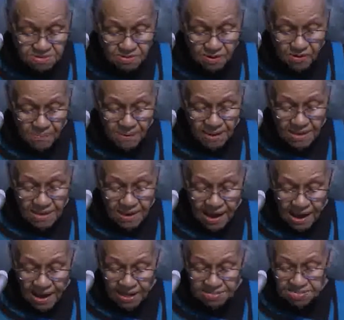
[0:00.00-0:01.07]
to obey
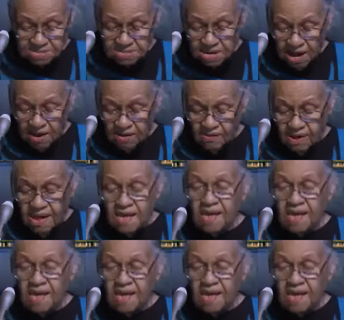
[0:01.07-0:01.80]
God's law,